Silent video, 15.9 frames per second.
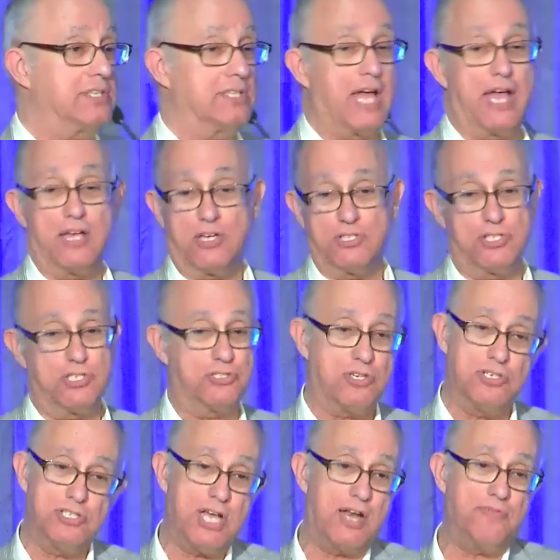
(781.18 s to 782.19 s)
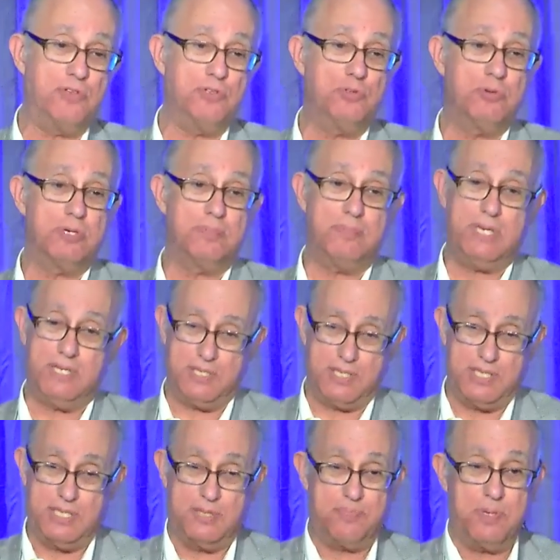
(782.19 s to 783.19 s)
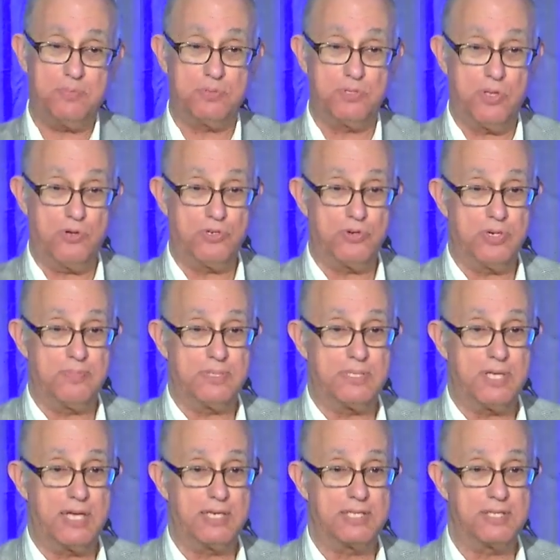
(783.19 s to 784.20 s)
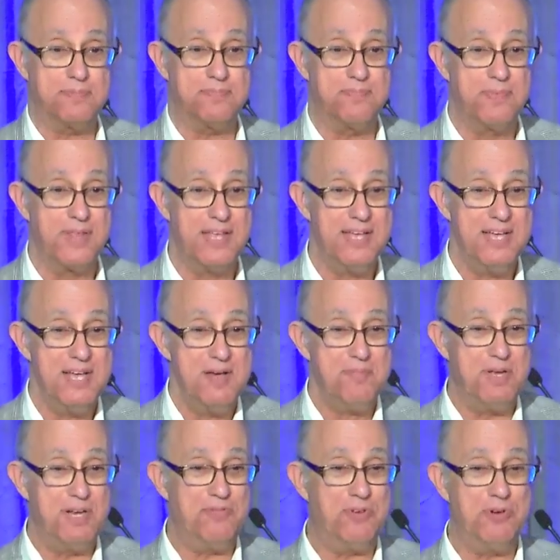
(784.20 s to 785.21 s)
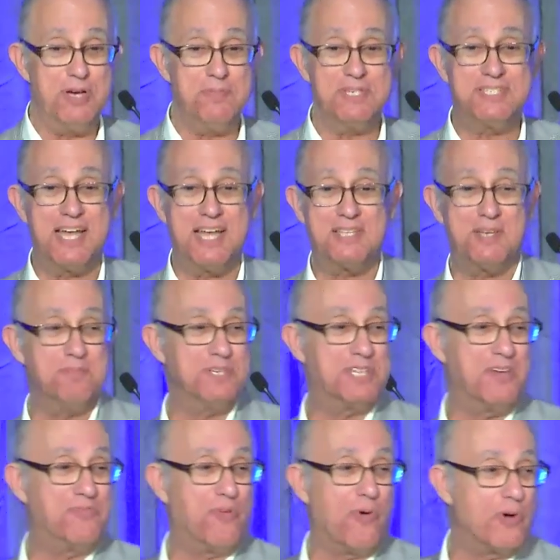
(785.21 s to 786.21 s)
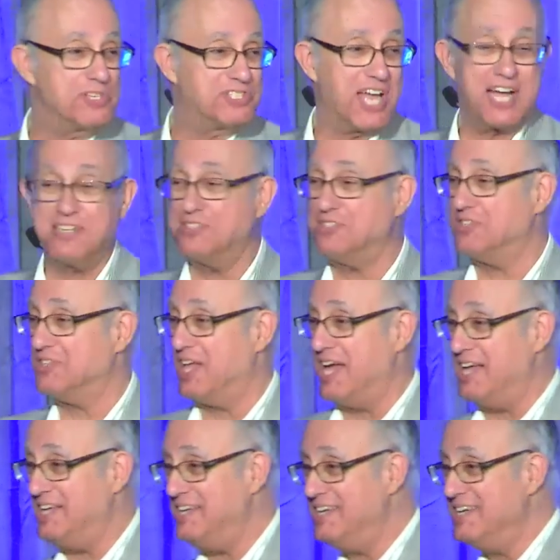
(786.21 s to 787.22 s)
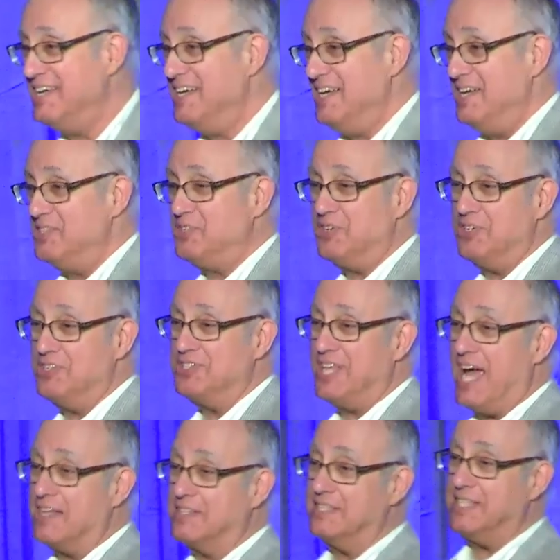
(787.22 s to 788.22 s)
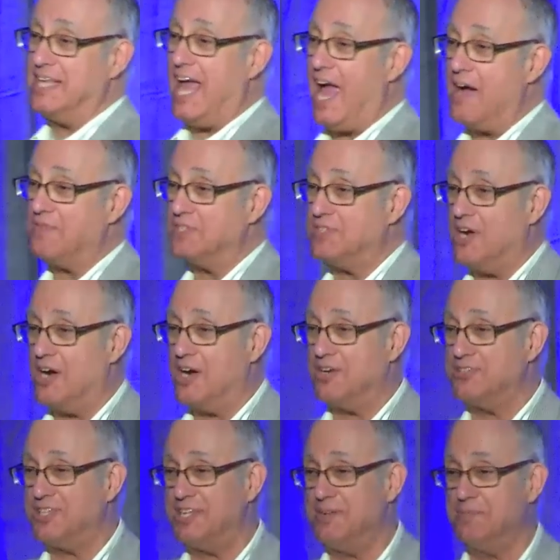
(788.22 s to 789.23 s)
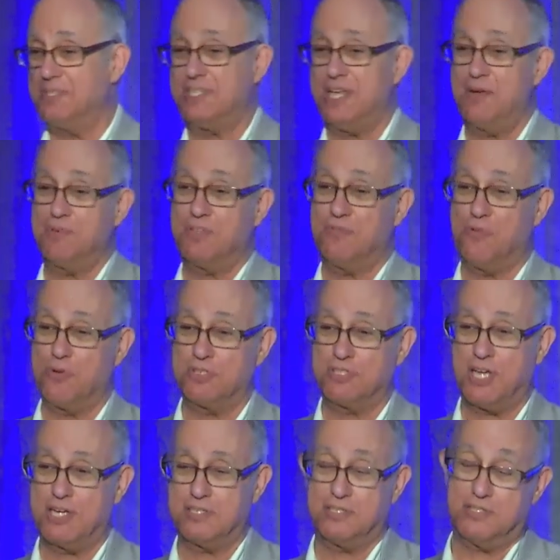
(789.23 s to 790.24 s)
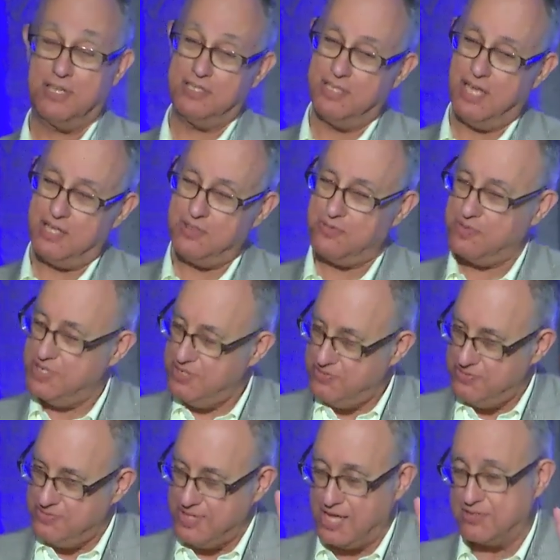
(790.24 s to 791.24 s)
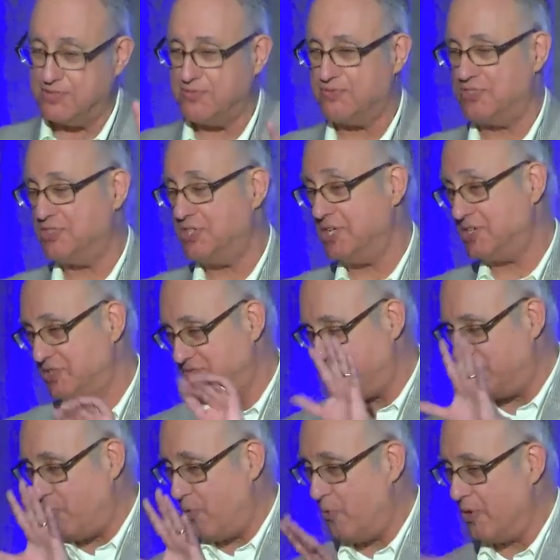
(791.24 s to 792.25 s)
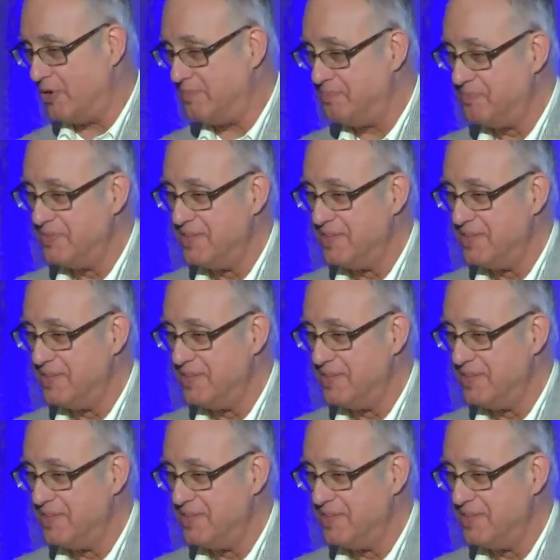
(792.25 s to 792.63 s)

delay, because it turns out if you do it immediately, these people know you're imitating them. But if you imitate them with a four-second delay, it turns out that the avatars that imitate with a four-second delay, not three, not six, four,